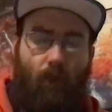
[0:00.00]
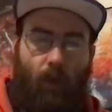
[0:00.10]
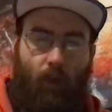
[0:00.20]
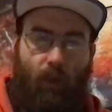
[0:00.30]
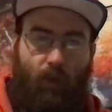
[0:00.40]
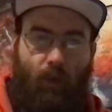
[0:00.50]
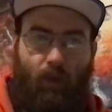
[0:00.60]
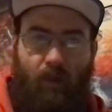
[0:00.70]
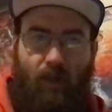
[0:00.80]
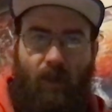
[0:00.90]
what could
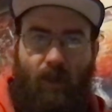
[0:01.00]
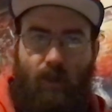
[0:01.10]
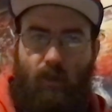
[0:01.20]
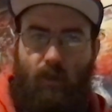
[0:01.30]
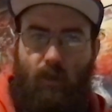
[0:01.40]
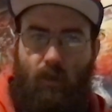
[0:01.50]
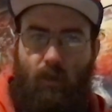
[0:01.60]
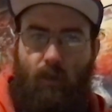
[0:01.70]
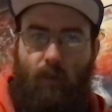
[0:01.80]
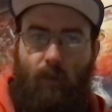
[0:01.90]
be next?
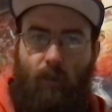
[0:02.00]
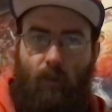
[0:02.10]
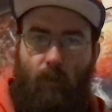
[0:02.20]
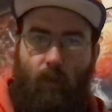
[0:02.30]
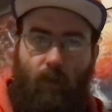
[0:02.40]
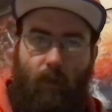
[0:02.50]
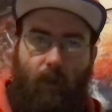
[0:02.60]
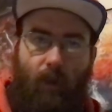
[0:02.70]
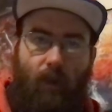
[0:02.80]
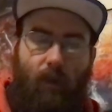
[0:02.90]
I
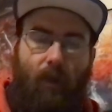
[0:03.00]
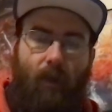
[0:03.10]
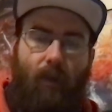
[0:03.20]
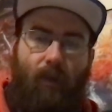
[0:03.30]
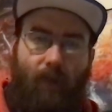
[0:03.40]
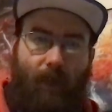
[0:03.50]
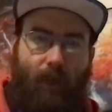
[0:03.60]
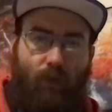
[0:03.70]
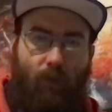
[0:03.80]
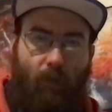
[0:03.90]
mean, I
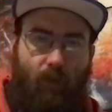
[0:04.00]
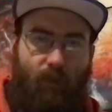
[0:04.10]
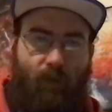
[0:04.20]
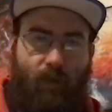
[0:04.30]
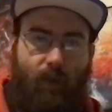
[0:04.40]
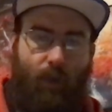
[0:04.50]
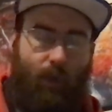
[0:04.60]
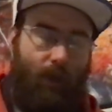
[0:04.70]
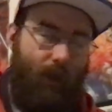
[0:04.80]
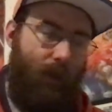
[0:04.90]
guess we're about to find out.
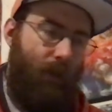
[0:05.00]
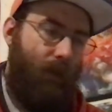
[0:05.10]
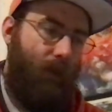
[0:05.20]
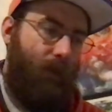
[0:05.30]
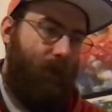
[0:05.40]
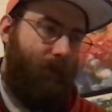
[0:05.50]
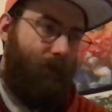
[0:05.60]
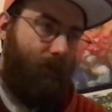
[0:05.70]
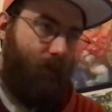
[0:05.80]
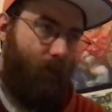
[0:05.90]
And
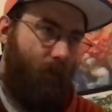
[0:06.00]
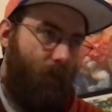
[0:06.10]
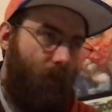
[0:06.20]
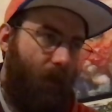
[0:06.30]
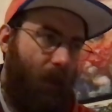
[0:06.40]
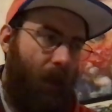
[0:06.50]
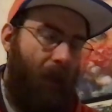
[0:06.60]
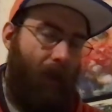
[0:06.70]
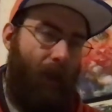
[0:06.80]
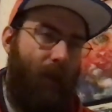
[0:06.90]

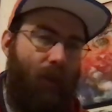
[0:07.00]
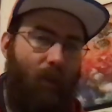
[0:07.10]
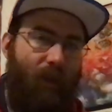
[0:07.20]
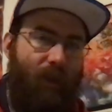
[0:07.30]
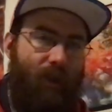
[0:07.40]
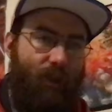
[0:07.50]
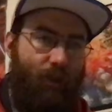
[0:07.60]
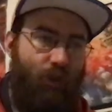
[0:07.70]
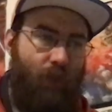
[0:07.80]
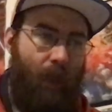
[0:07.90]
I don't know about any
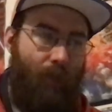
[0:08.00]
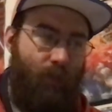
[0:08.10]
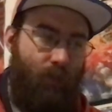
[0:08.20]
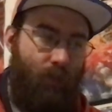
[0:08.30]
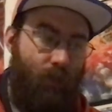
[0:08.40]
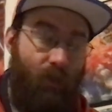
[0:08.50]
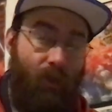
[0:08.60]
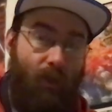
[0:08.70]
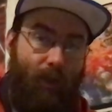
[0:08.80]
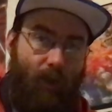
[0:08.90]
third chapter
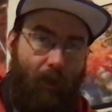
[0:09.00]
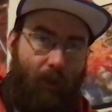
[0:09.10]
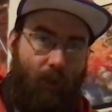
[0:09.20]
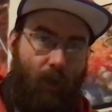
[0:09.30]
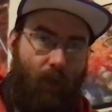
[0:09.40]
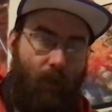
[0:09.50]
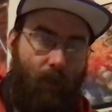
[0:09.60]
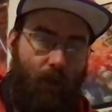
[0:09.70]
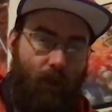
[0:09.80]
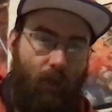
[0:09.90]
after
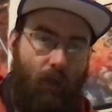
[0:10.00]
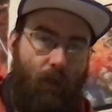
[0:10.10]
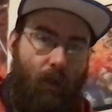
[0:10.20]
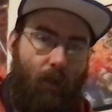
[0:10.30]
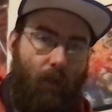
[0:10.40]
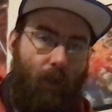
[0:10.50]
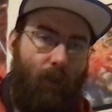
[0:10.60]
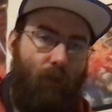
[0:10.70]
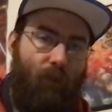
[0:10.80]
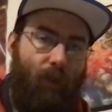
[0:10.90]
coming, but I guess
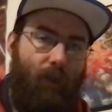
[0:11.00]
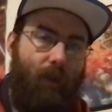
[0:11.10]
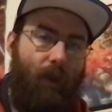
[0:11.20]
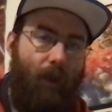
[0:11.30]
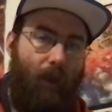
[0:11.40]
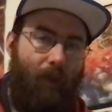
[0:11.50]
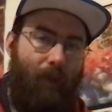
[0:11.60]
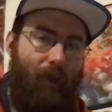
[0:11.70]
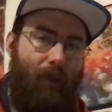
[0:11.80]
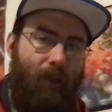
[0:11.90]
we'll find out. I
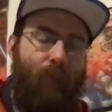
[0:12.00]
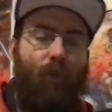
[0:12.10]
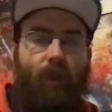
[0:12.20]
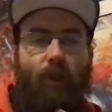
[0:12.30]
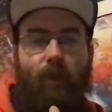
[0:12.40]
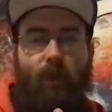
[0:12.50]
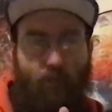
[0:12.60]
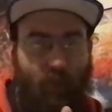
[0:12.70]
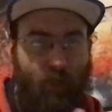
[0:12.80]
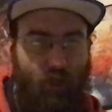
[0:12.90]
mean, it's more likely that
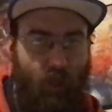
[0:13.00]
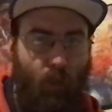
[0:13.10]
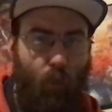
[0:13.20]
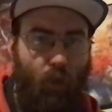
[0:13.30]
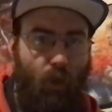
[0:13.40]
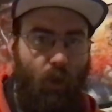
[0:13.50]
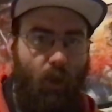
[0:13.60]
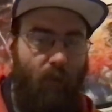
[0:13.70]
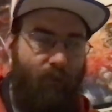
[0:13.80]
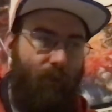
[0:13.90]
it'll be just like a
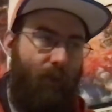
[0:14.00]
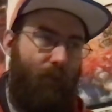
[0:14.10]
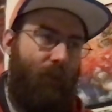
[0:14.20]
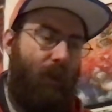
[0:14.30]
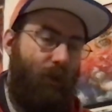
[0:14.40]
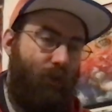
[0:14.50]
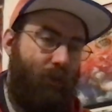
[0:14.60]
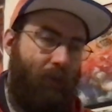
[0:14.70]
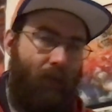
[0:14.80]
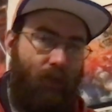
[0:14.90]
one-off, like with the Auto
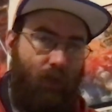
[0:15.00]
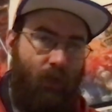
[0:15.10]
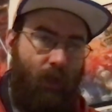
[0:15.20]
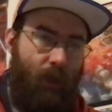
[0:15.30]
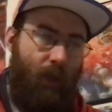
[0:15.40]
expansion